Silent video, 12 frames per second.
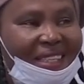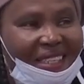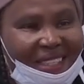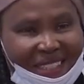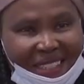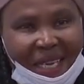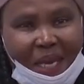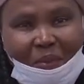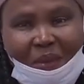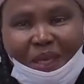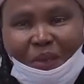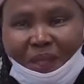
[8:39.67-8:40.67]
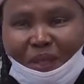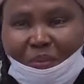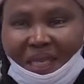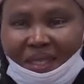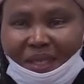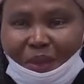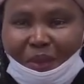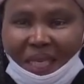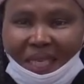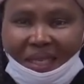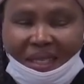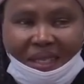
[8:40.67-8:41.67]
This time it was
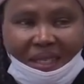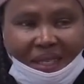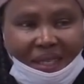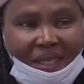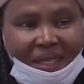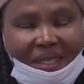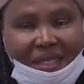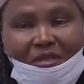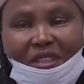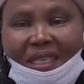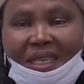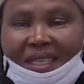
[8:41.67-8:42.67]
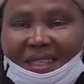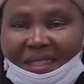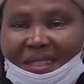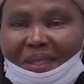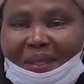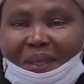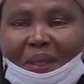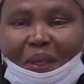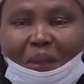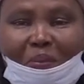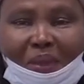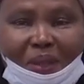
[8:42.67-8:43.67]
particularly difficult
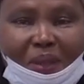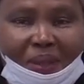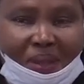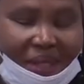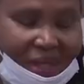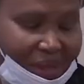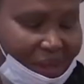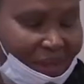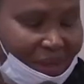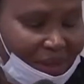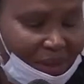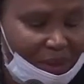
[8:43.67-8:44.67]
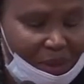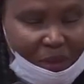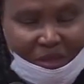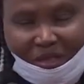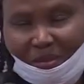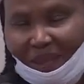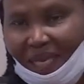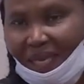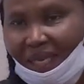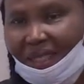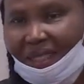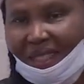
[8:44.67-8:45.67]
because of my
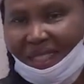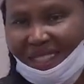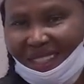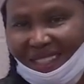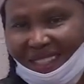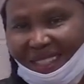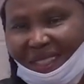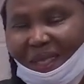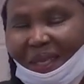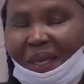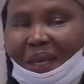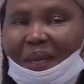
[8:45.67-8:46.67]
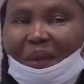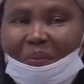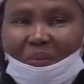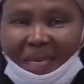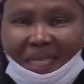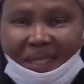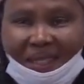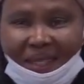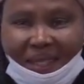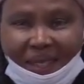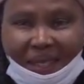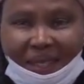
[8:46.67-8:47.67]
health reasons, but
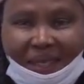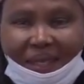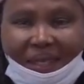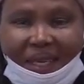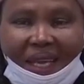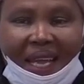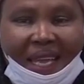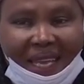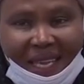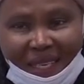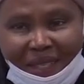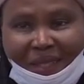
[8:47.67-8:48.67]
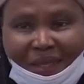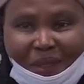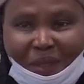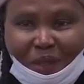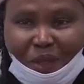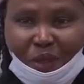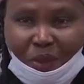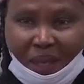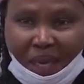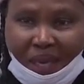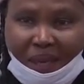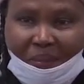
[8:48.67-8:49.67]
I had to
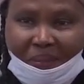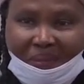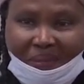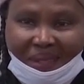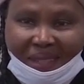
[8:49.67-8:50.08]
come.